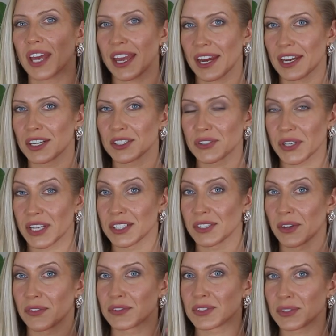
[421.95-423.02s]
hair trend
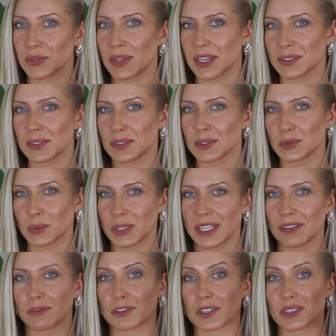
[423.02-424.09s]
of
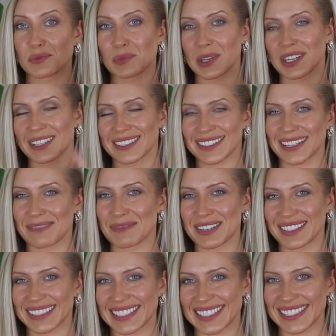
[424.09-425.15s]
2020 for spring summer
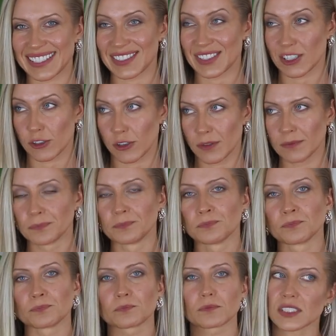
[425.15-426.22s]
season too.
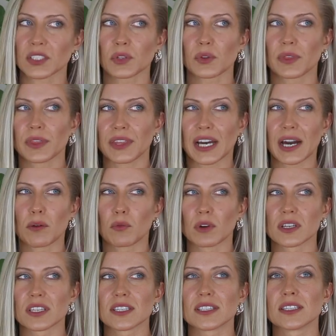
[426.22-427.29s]
So that
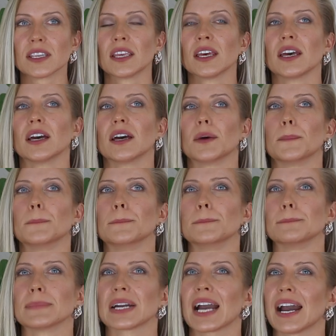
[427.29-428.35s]
was
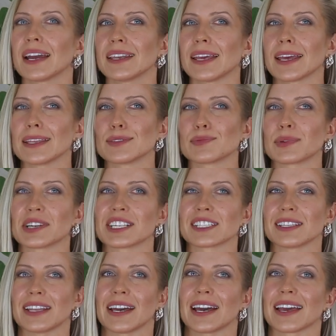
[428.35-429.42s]
kind of
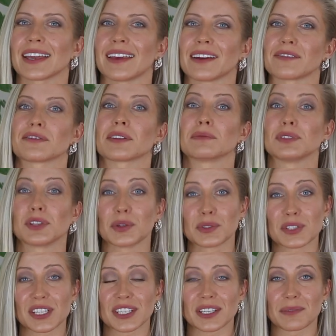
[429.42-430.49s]
inspiration that I got from
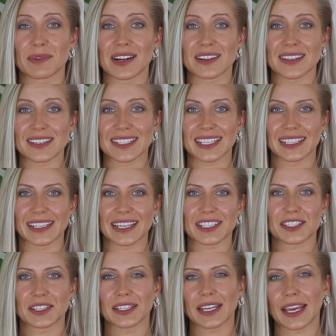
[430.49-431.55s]
Dolce & Gabbana's
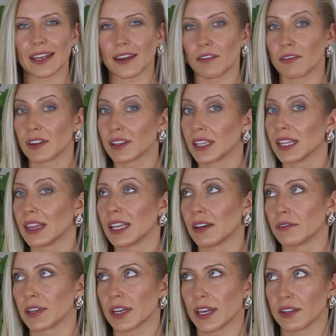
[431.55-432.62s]
collection, and I really
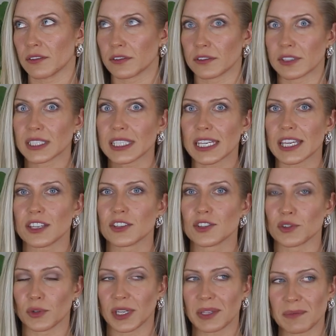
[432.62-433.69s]
love it and really
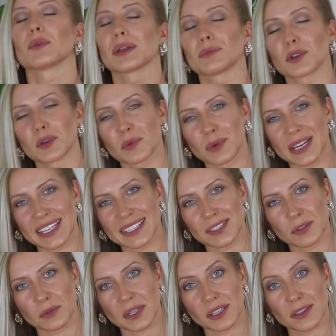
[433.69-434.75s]
enjoy it. One more way
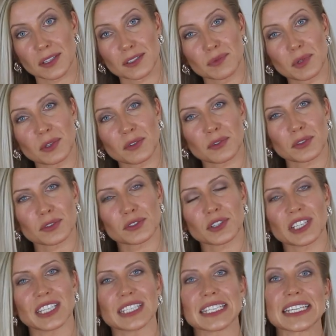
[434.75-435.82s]
to wear this beautiful
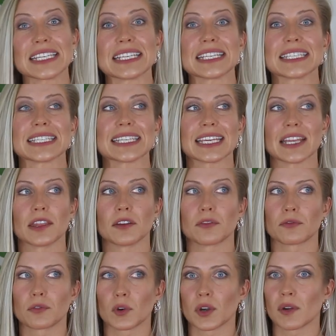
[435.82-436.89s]
trend is in the
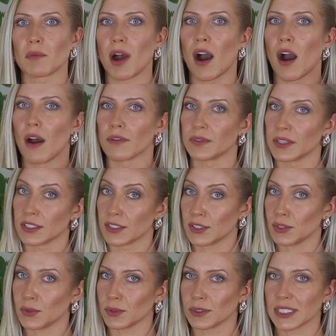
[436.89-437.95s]
form of the
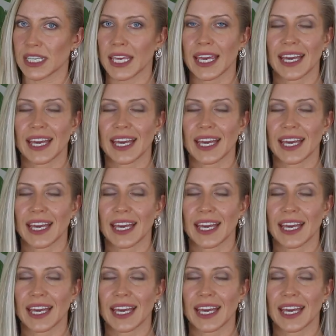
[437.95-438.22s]
suit,